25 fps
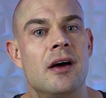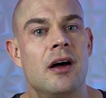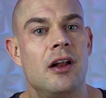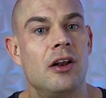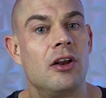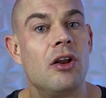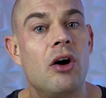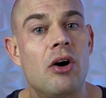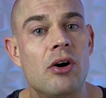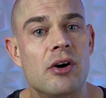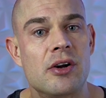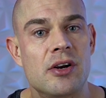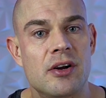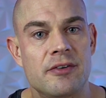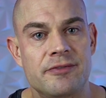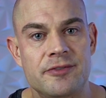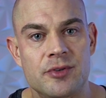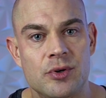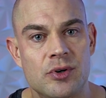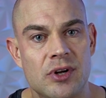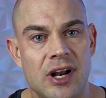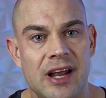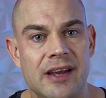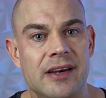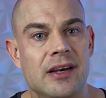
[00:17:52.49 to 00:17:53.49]
long enough
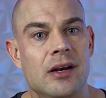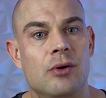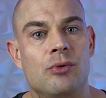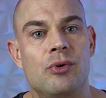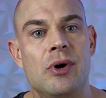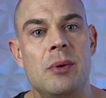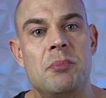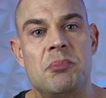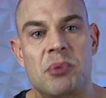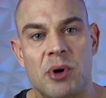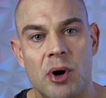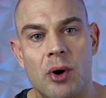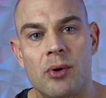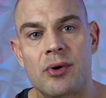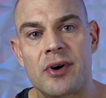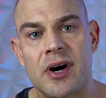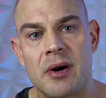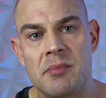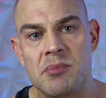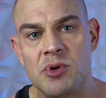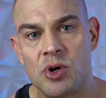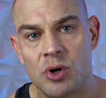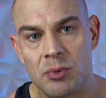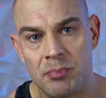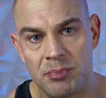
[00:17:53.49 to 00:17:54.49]
to kind of
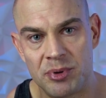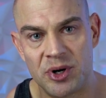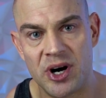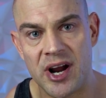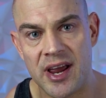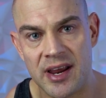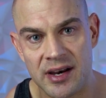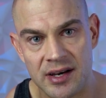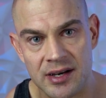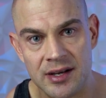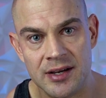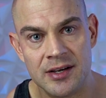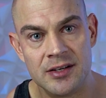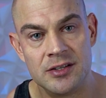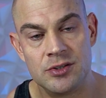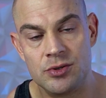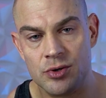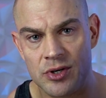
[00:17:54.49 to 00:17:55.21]
reprogram your brain